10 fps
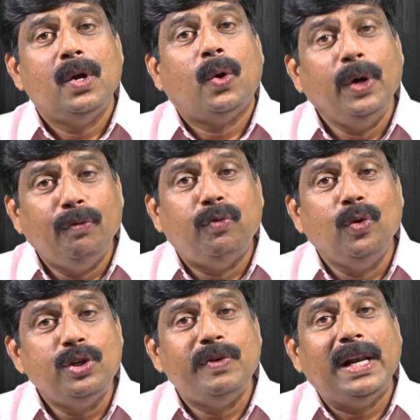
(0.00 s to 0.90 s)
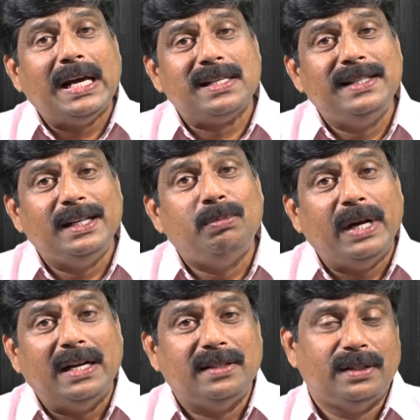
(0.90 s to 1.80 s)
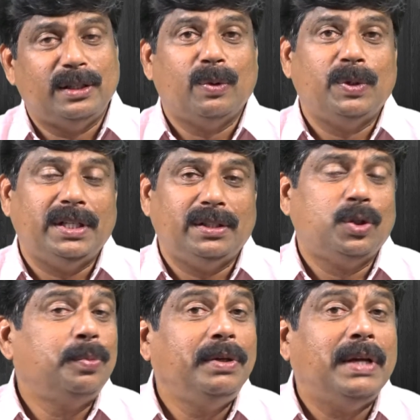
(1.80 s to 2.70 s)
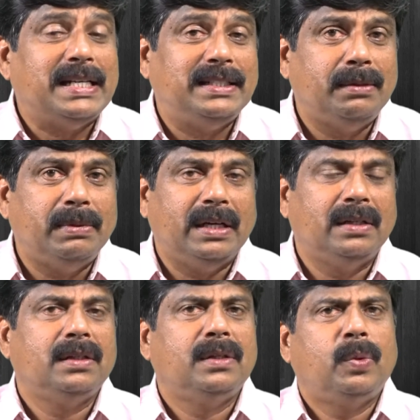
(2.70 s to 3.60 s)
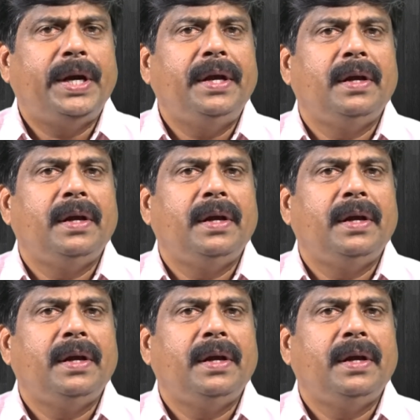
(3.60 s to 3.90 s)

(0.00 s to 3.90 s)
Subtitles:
Only fools will ask that brand, sir, nowadays. Nobody will ask that brand. Why?